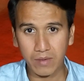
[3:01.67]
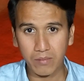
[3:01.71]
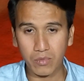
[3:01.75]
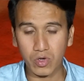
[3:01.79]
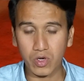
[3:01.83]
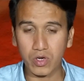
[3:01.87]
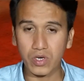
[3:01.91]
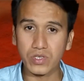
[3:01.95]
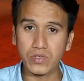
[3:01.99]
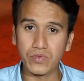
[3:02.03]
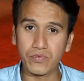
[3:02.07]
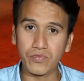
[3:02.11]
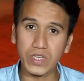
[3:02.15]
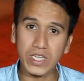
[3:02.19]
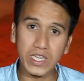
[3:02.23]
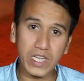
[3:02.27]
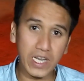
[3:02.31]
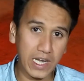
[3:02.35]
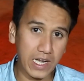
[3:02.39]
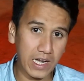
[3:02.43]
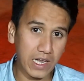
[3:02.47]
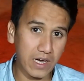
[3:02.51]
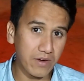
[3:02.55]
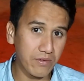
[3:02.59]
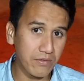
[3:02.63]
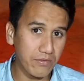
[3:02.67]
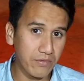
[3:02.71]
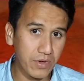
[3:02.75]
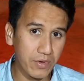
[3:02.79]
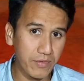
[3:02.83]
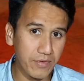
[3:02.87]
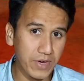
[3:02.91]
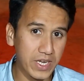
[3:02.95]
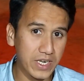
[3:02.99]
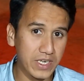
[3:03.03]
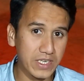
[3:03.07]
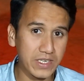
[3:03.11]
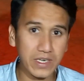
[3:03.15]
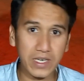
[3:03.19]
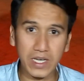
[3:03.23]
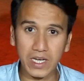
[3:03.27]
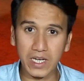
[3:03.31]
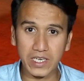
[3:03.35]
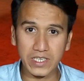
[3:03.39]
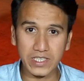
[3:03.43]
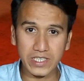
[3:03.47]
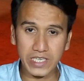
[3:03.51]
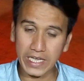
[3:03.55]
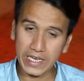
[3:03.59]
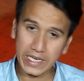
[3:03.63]
because with the love we were
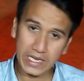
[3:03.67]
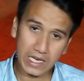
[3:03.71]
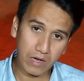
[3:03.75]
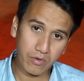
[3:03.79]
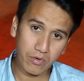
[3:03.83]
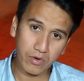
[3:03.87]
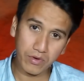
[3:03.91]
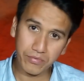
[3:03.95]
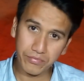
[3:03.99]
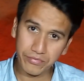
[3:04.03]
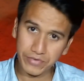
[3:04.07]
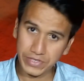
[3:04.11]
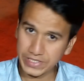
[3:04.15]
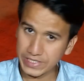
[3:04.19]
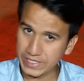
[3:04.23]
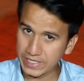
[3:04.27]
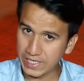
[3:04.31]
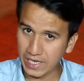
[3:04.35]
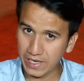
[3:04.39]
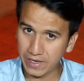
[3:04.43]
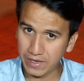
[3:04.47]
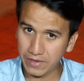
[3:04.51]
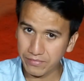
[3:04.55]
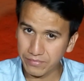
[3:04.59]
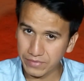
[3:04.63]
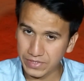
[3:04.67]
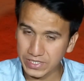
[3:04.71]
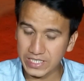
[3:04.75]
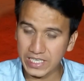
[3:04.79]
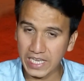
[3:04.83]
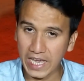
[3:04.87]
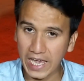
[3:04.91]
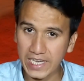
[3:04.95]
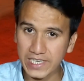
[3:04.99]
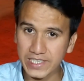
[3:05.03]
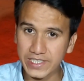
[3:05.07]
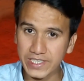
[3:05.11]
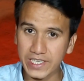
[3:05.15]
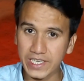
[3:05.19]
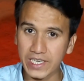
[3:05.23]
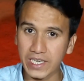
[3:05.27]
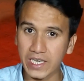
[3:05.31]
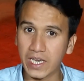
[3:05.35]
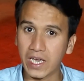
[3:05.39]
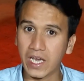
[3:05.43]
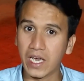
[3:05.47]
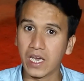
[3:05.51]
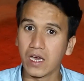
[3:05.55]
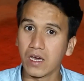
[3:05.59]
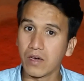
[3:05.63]
sharing our physicality
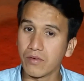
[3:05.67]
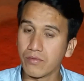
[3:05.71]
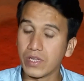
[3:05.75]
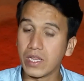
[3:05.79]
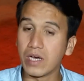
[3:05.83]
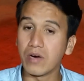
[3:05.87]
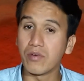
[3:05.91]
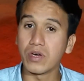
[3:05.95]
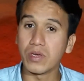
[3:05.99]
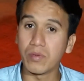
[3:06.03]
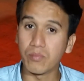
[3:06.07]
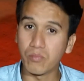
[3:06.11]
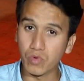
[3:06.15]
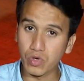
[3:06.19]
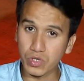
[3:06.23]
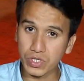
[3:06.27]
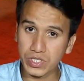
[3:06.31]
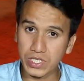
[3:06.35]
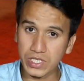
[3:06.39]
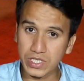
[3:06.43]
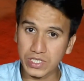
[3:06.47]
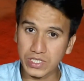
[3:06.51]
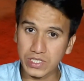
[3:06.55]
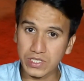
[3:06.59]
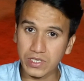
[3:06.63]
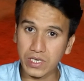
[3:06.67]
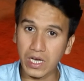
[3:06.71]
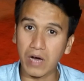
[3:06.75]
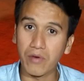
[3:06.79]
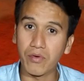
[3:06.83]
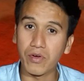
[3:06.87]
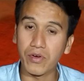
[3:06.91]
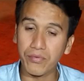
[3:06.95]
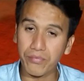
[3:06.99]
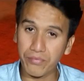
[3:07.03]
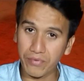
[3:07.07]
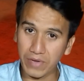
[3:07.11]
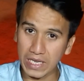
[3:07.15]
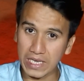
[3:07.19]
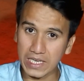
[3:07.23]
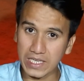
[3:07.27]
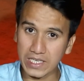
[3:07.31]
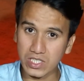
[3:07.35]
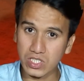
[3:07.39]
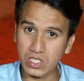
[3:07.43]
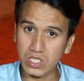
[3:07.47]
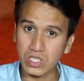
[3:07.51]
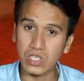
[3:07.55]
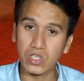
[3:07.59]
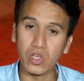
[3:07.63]
with our emotions, our
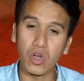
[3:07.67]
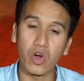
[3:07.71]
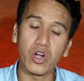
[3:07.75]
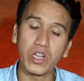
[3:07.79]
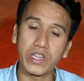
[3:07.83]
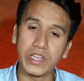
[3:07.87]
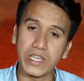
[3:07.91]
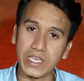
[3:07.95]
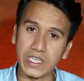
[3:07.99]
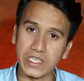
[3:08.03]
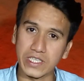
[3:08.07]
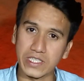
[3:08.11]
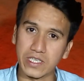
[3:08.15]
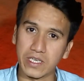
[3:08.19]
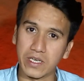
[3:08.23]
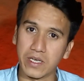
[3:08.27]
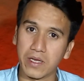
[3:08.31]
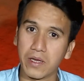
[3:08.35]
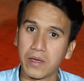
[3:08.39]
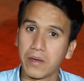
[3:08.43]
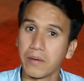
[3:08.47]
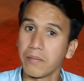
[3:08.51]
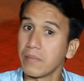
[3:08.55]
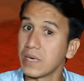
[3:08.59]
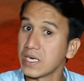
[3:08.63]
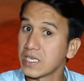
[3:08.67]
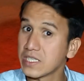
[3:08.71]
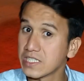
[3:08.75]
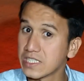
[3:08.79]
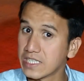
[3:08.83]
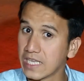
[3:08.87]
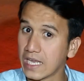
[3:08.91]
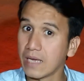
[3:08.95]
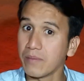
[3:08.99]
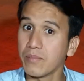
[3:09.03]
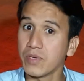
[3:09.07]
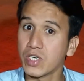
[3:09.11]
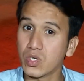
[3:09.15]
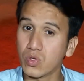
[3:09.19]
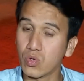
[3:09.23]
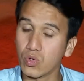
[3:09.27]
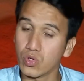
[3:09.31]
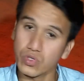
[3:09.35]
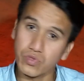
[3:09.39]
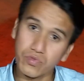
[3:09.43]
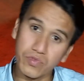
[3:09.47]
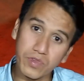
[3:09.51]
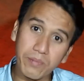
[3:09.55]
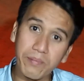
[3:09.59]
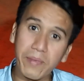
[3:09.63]
feelings, the all things. But same it
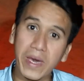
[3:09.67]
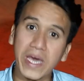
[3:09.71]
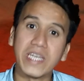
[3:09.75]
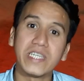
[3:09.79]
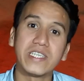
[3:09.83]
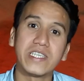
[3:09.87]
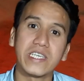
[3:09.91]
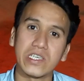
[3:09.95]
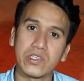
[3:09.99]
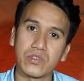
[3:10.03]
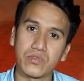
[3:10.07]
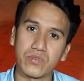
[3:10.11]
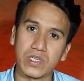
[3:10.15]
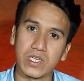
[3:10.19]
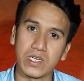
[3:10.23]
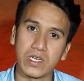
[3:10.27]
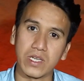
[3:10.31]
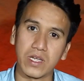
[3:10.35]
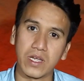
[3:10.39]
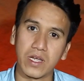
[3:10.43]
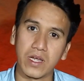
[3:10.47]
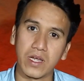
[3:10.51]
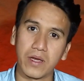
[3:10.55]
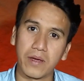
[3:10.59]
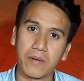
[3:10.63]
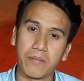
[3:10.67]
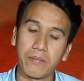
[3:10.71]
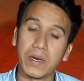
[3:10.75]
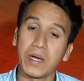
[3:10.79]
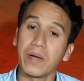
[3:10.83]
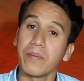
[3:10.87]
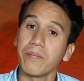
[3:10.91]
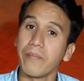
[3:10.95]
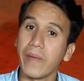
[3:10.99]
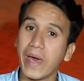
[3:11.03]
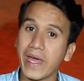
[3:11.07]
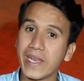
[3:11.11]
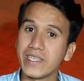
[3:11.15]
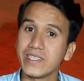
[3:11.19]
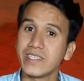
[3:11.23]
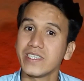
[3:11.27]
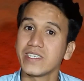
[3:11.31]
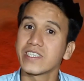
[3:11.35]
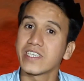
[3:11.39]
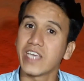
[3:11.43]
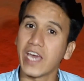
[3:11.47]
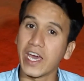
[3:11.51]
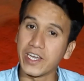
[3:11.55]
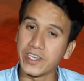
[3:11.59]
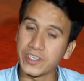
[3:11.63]
goes with marriage as well. But marriage
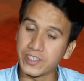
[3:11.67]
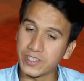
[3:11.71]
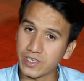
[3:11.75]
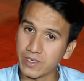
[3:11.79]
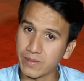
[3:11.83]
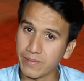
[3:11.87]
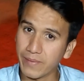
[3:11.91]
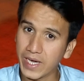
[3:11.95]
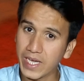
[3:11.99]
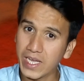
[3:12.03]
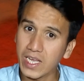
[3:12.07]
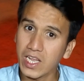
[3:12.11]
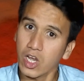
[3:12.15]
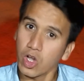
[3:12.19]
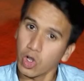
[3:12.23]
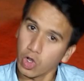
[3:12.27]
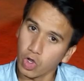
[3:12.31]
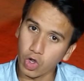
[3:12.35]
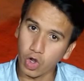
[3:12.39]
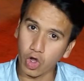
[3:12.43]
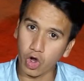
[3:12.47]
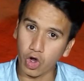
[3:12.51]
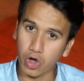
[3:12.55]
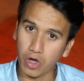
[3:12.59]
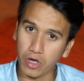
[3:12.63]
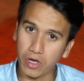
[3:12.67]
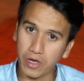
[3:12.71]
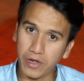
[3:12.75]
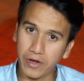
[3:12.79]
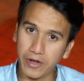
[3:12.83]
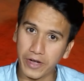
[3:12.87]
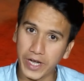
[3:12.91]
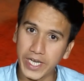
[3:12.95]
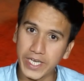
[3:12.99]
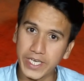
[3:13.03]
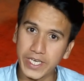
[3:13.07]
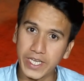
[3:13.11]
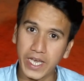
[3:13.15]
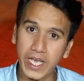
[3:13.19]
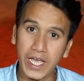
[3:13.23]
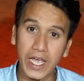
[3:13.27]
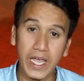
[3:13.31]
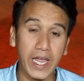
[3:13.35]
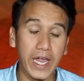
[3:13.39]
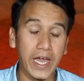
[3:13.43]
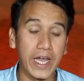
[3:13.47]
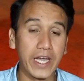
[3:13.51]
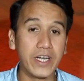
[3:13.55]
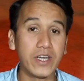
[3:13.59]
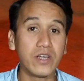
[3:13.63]
is guaranteed by law, right?
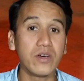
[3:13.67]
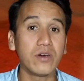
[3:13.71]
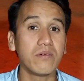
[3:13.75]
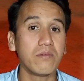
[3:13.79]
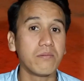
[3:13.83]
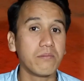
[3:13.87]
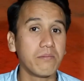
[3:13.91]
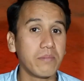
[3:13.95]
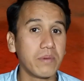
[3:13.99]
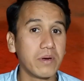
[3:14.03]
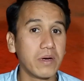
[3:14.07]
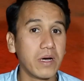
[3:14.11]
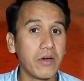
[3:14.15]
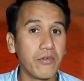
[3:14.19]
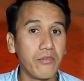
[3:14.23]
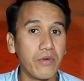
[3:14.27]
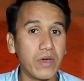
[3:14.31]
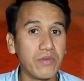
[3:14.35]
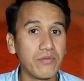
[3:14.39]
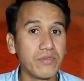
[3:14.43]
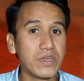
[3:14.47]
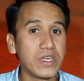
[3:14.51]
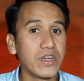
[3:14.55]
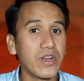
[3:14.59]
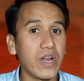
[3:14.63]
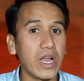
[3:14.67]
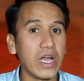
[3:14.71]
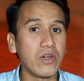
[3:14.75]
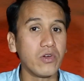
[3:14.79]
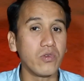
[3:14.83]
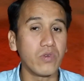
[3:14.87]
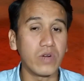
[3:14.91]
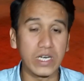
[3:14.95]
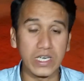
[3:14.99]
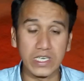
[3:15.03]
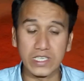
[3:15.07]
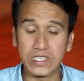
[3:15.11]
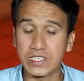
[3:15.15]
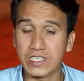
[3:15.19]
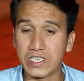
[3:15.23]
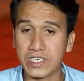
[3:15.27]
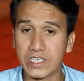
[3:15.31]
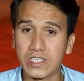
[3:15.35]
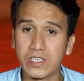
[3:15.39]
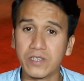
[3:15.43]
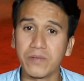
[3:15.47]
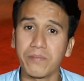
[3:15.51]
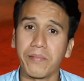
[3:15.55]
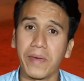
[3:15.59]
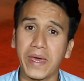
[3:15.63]
And when we try to
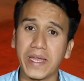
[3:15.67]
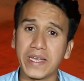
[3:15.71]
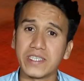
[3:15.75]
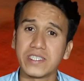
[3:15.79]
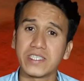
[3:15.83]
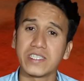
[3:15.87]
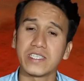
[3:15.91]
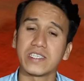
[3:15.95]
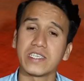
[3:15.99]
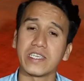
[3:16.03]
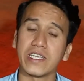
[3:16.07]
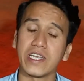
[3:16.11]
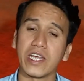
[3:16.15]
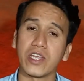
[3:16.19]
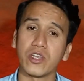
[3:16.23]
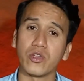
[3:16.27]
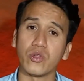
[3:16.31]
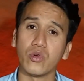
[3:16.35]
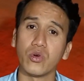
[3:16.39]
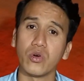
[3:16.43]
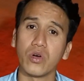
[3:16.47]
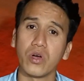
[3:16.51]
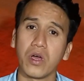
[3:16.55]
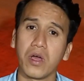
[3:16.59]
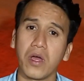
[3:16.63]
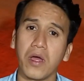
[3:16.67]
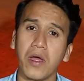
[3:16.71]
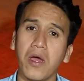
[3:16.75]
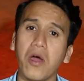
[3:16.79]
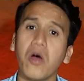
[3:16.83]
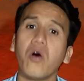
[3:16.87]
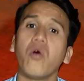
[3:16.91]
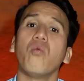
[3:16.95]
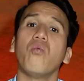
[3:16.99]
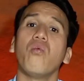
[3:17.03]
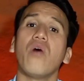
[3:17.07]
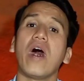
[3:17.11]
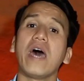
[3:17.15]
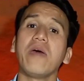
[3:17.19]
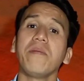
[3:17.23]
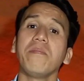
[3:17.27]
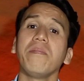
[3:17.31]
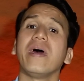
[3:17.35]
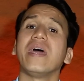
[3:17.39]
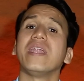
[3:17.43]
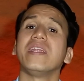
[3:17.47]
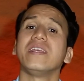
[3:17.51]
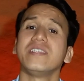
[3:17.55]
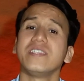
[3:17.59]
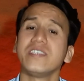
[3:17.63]
understand this marriage scenario, why
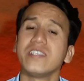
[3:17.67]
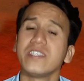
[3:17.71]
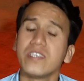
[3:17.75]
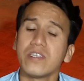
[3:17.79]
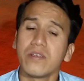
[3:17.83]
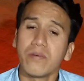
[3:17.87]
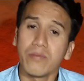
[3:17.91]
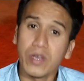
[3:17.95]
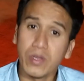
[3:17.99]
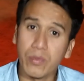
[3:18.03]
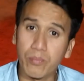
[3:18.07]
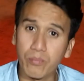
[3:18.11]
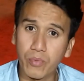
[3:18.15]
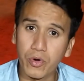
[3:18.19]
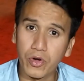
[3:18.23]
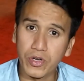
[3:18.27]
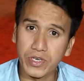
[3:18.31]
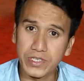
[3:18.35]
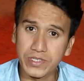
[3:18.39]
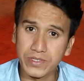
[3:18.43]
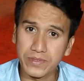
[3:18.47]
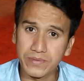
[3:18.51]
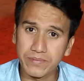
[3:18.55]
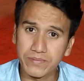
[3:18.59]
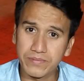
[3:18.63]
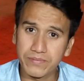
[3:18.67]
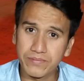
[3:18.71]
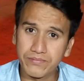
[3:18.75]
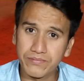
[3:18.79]
marriage is even important?